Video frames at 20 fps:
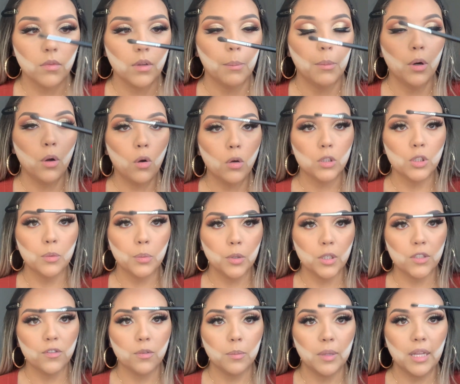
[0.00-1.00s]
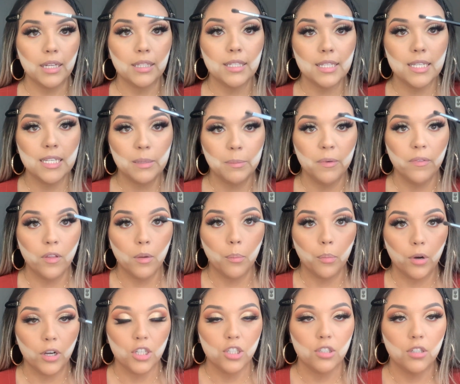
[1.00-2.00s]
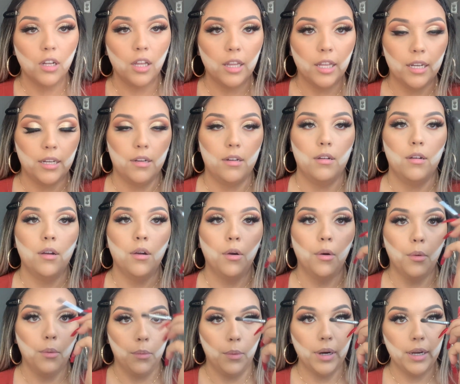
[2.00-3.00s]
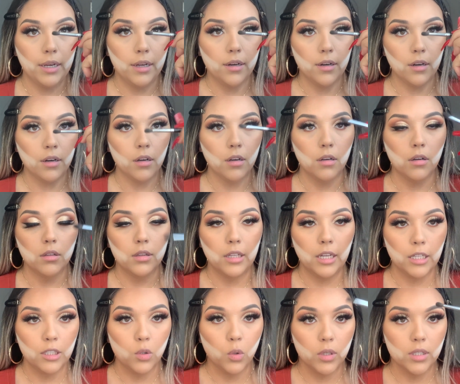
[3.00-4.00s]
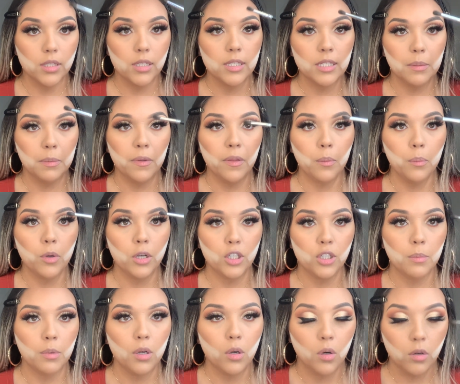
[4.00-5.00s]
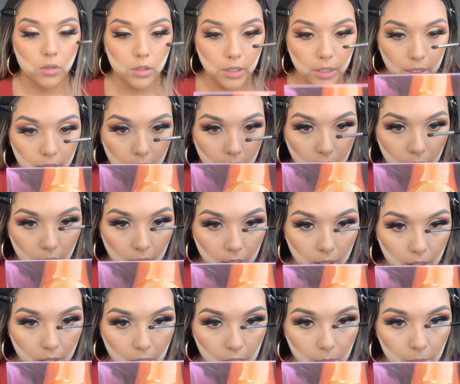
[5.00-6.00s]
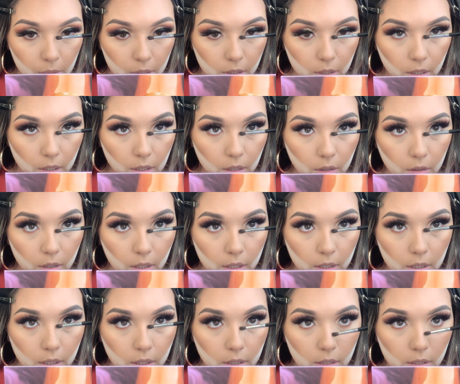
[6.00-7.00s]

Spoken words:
I'm gonna hold the brush from like the tip of the brush, not like right here, like towards the tip of the brush. I'm gonna hold it. I'm just gonna go like this.